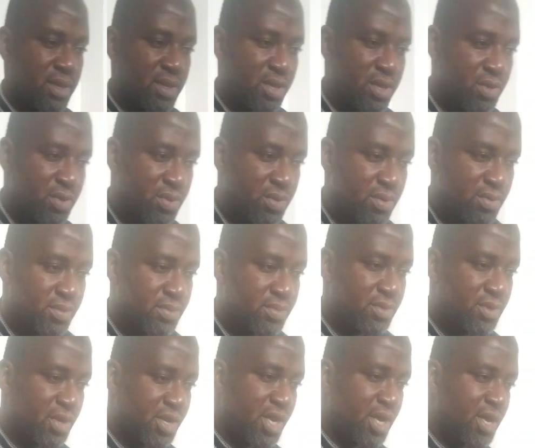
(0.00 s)
You,
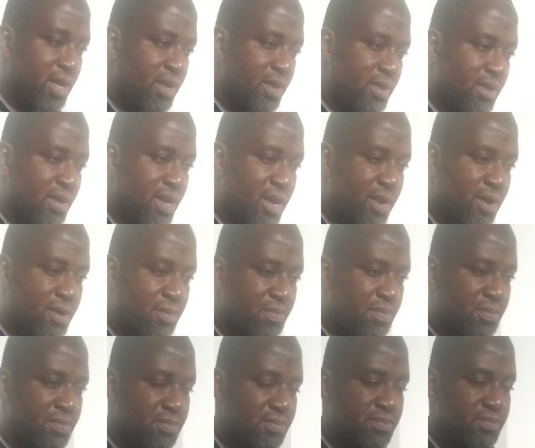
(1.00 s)
okay, get up.